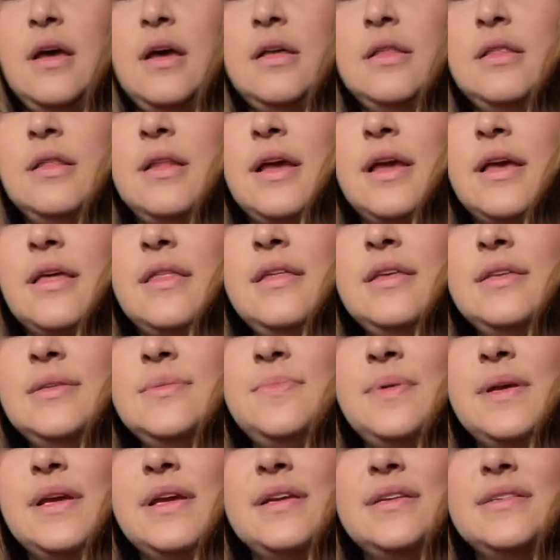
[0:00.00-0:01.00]
like this
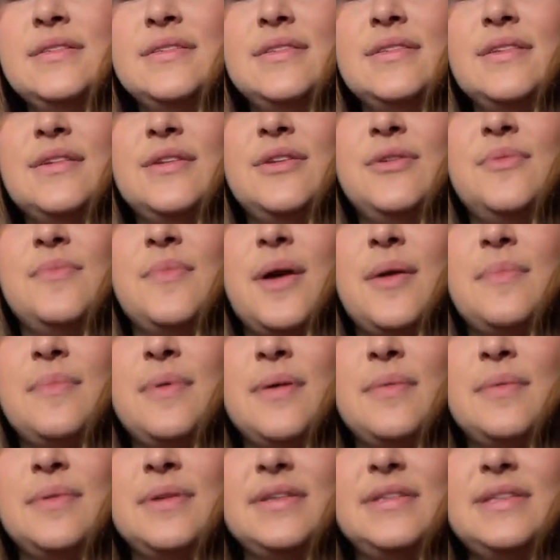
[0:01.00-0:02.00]
piece, you might
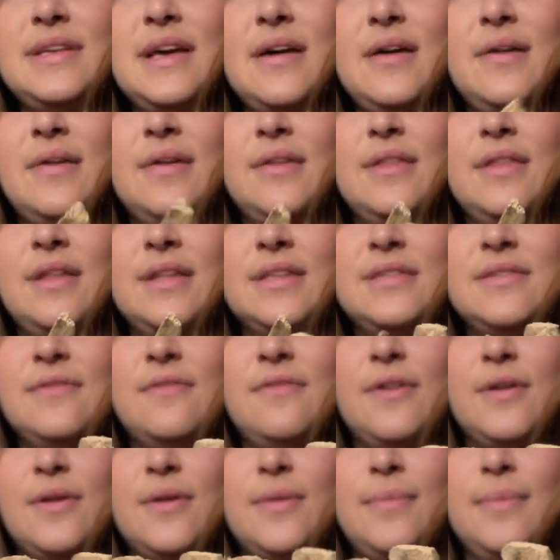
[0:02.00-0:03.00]
be able to tell. That's a
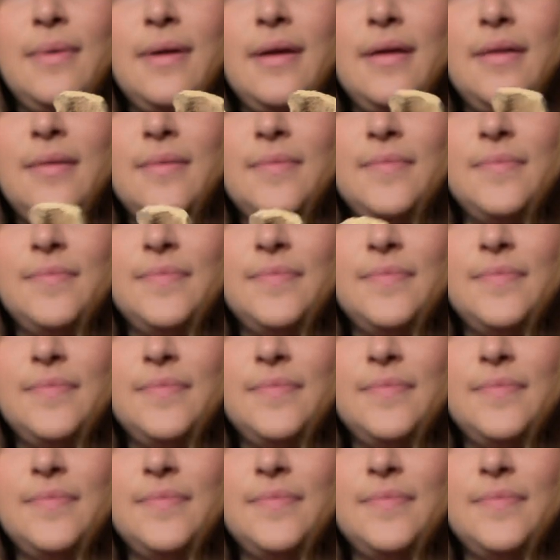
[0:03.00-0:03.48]
vertebra.